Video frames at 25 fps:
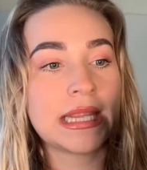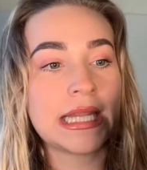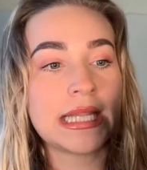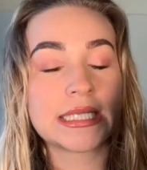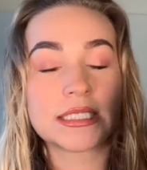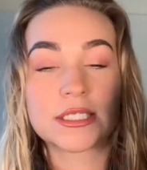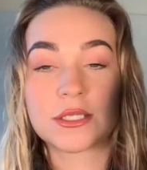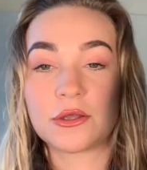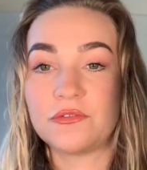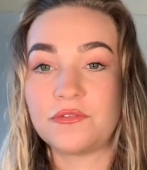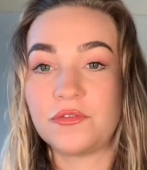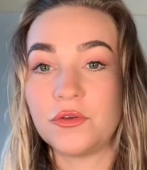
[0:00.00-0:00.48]

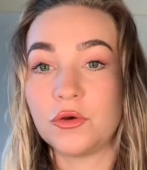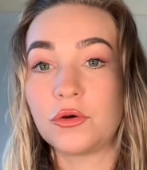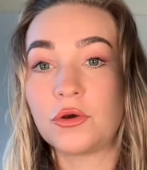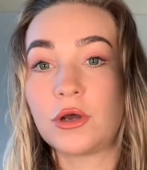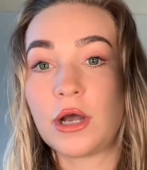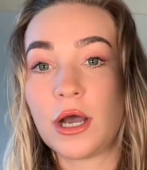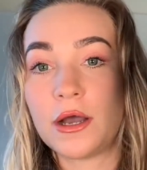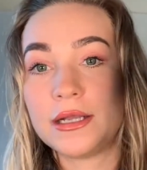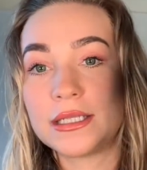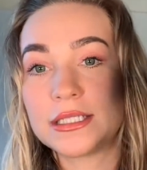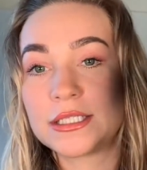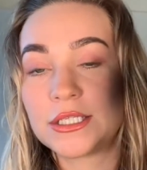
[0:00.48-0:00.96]
So if you're
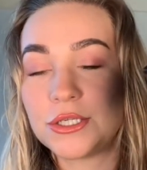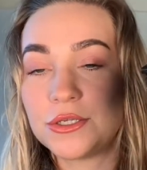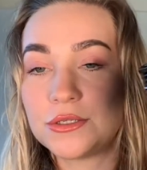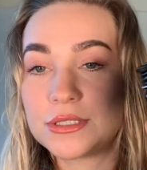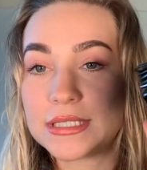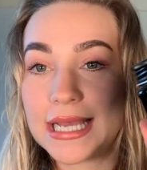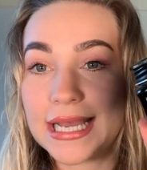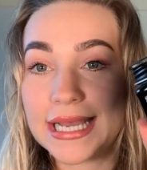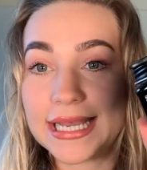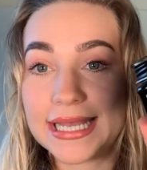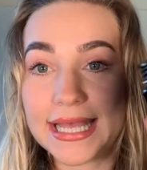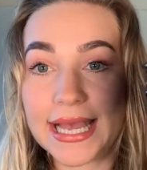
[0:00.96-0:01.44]
going to use
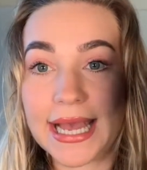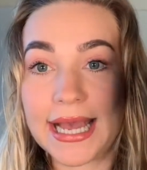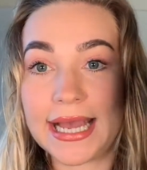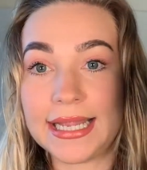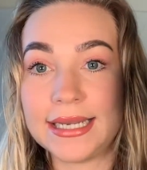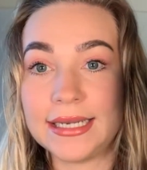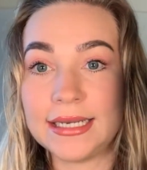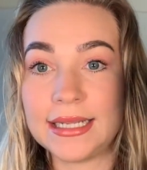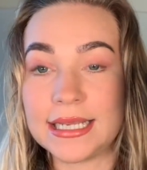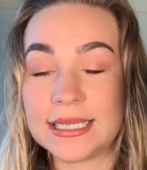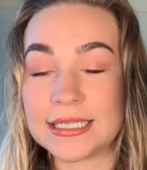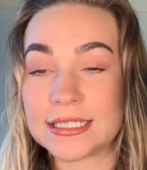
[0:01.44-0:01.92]
it
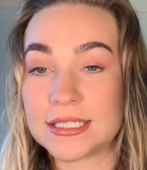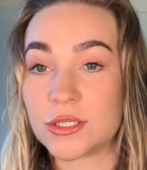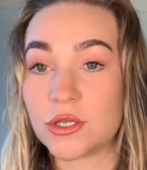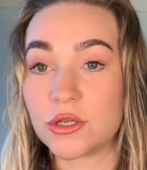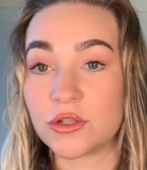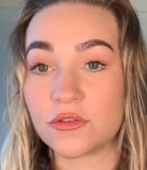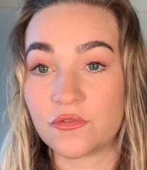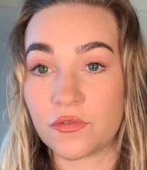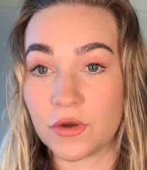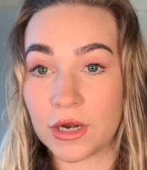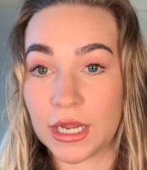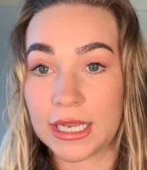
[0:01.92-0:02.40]
again, it's
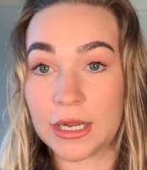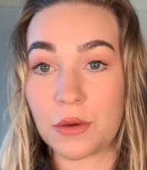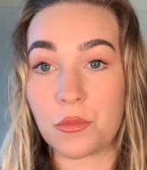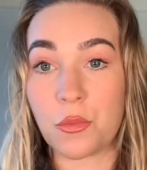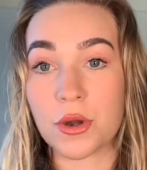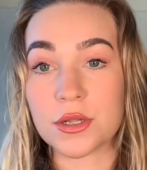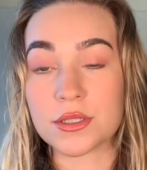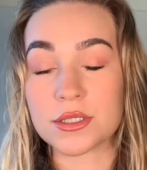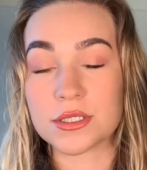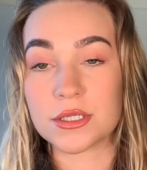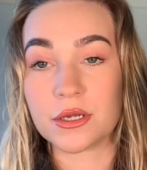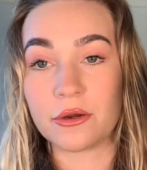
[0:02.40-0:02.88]
good for like
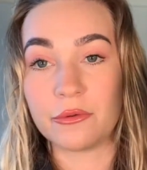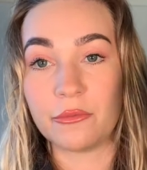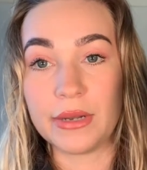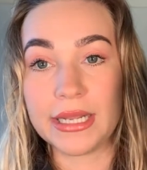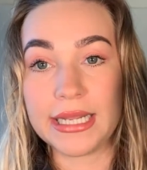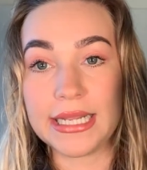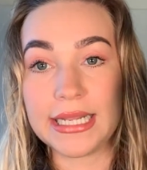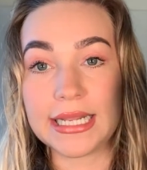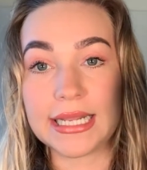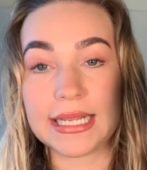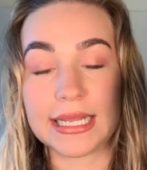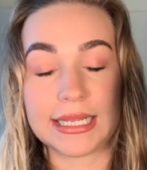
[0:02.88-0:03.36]
once a
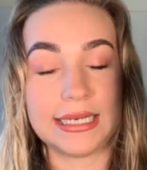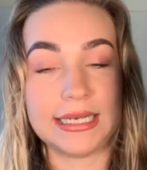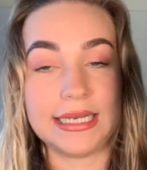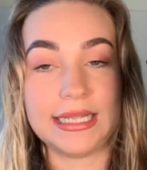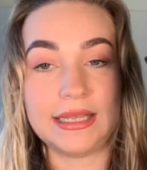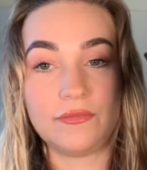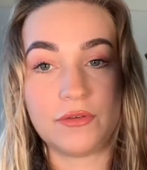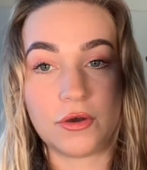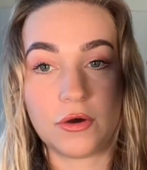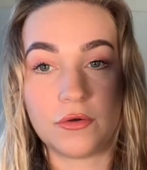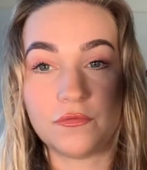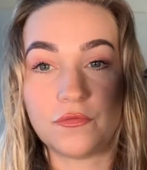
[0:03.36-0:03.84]
week,
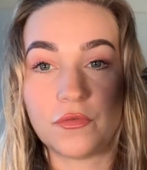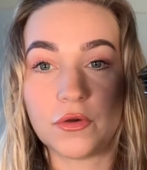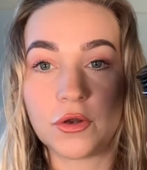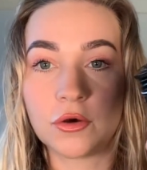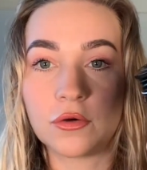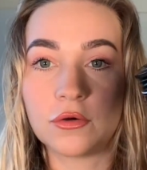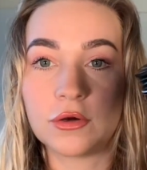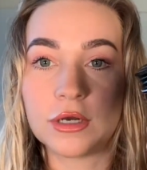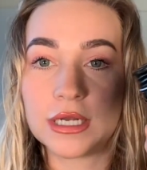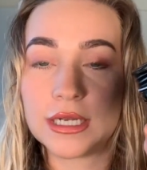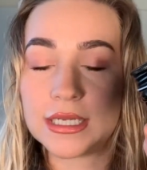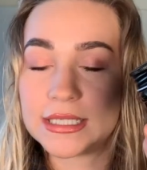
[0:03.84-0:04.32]
leave it on for
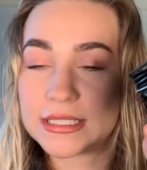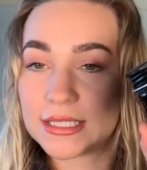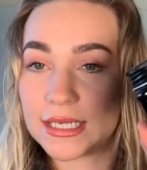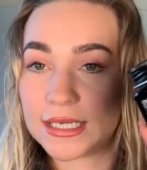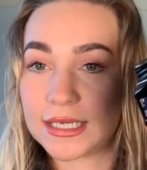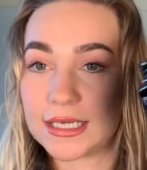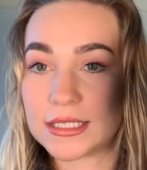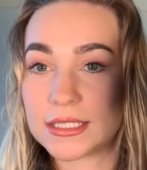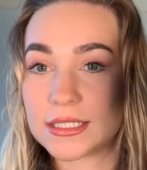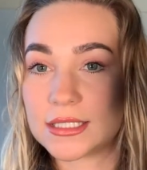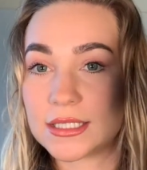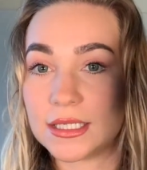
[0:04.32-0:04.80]
longer. It's
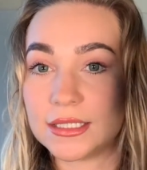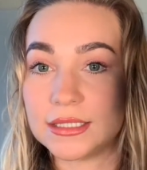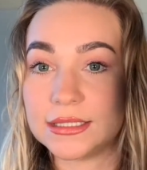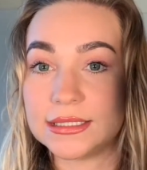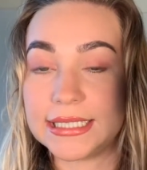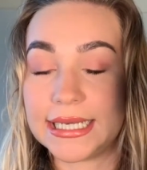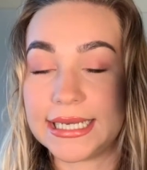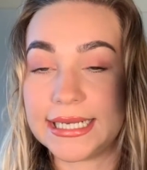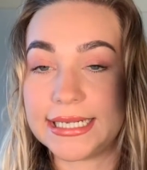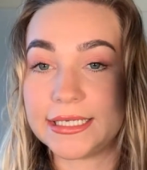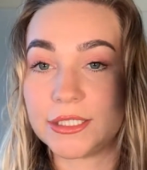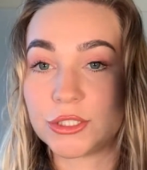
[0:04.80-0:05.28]
like a
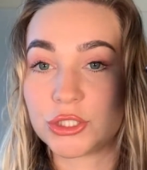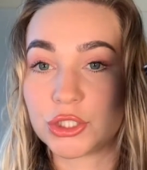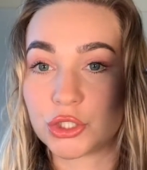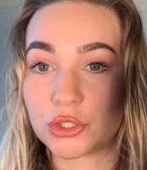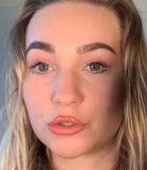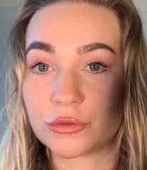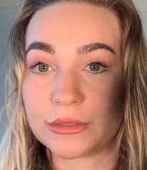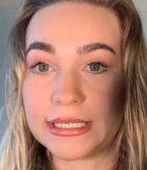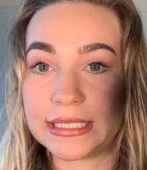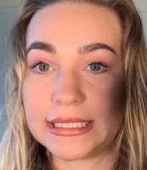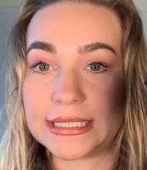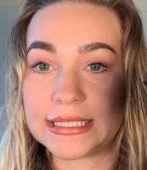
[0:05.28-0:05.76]
Sunday
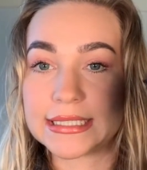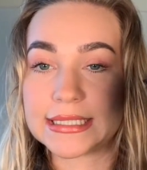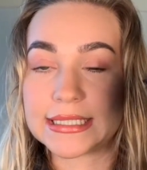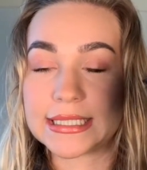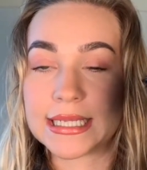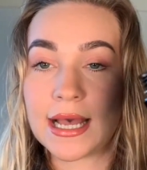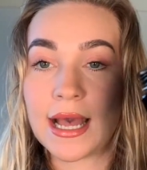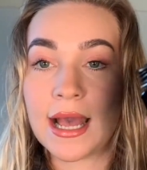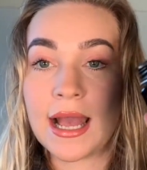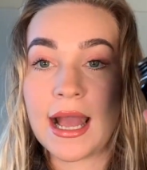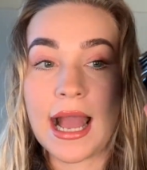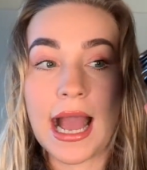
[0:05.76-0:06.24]
treat.